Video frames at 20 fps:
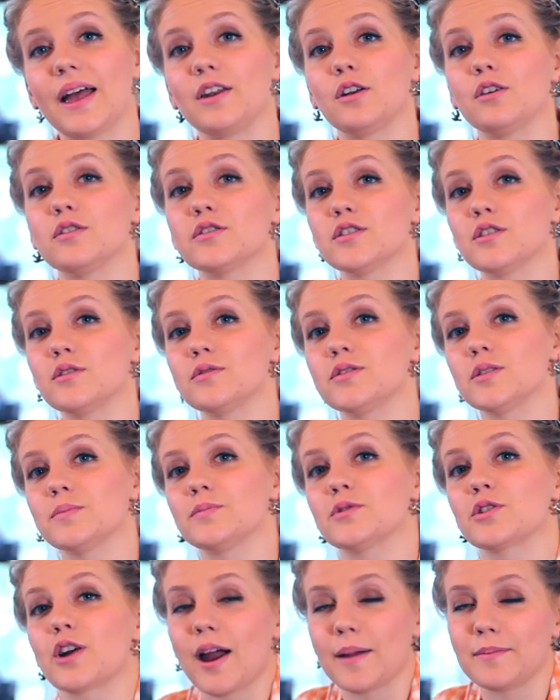and also
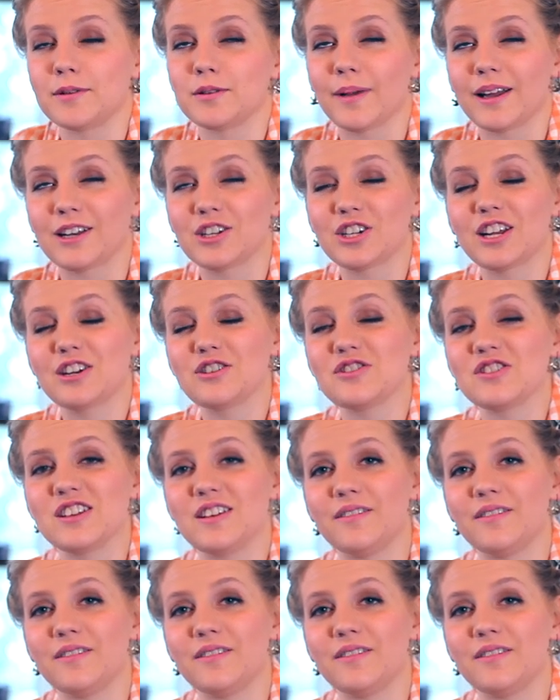subscribe to my channel